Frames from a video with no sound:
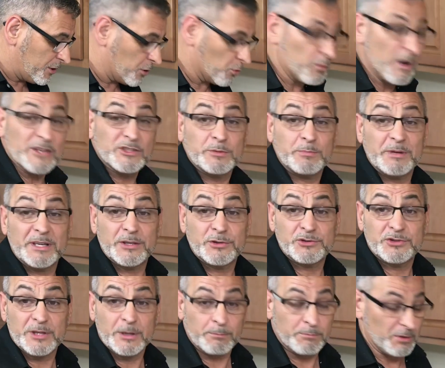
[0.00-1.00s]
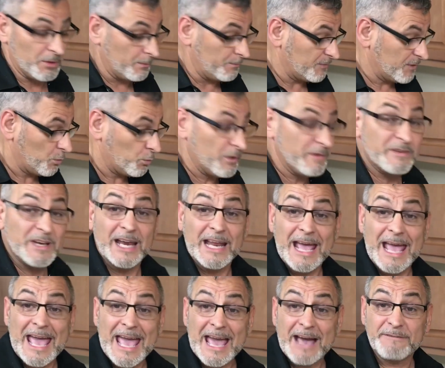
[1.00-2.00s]
The recipe is simple. We've
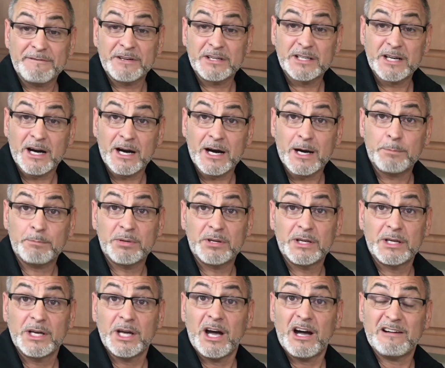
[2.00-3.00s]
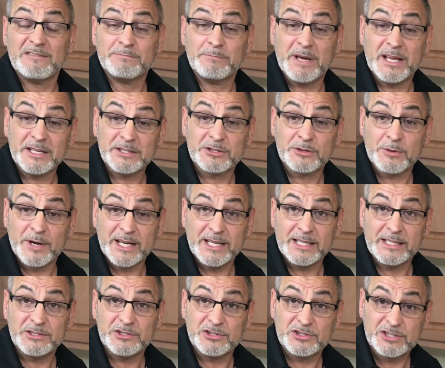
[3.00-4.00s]
got 1/2 cup of
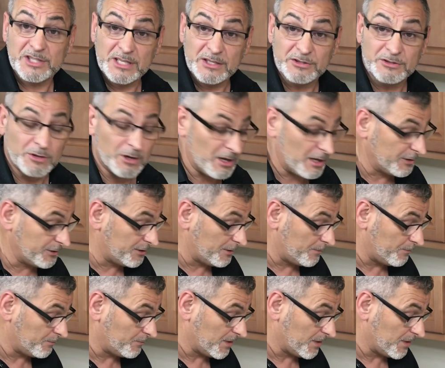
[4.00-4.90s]
Mediterranean sea salt.